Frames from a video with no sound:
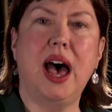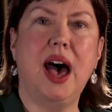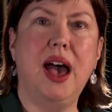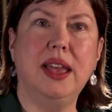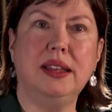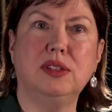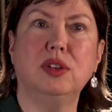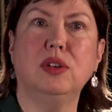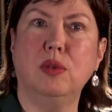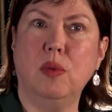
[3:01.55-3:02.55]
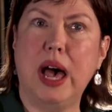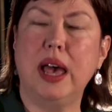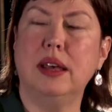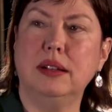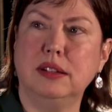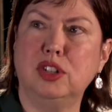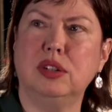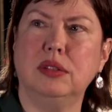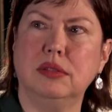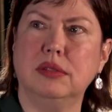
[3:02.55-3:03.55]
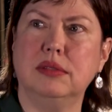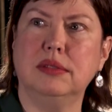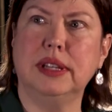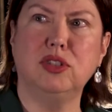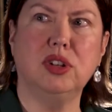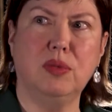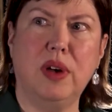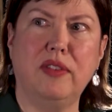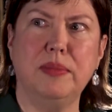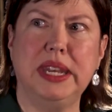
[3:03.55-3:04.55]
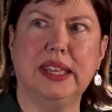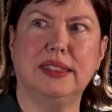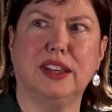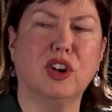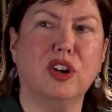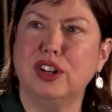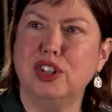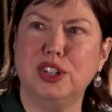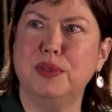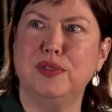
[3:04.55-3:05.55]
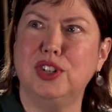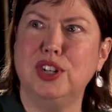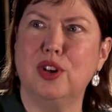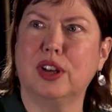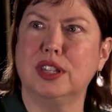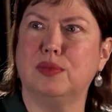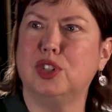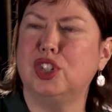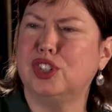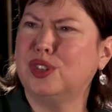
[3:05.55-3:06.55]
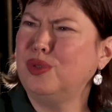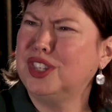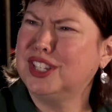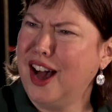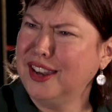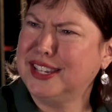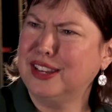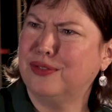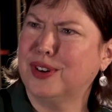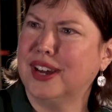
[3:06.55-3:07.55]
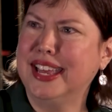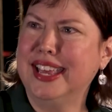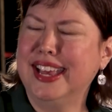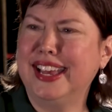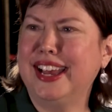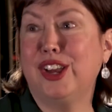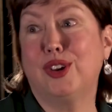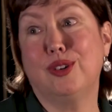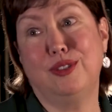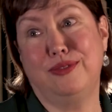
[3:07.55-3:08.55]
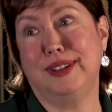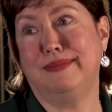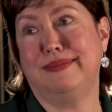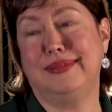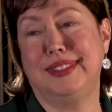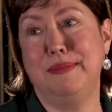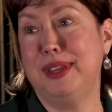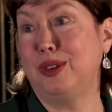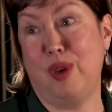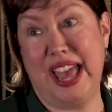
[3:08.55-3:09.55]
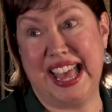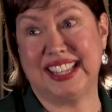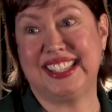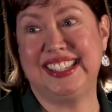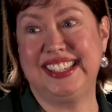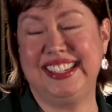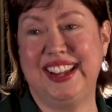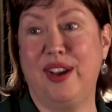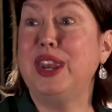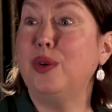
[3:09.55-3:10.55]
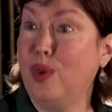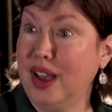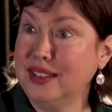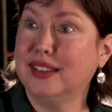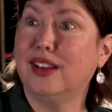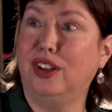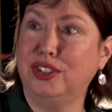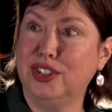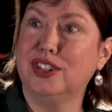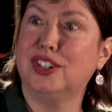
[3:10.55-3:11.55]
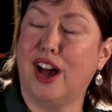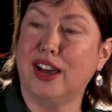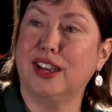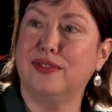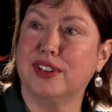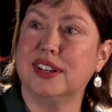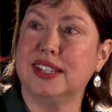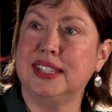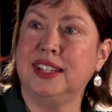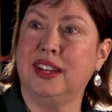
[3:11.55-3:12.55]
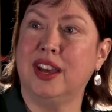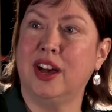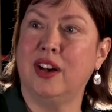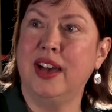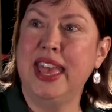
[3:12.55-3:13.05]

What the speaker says: it took a while for me to get the courage to move to New York, because it was just so daunting for a girl from the Midwest, you know, and it was a culture shock at first, you know.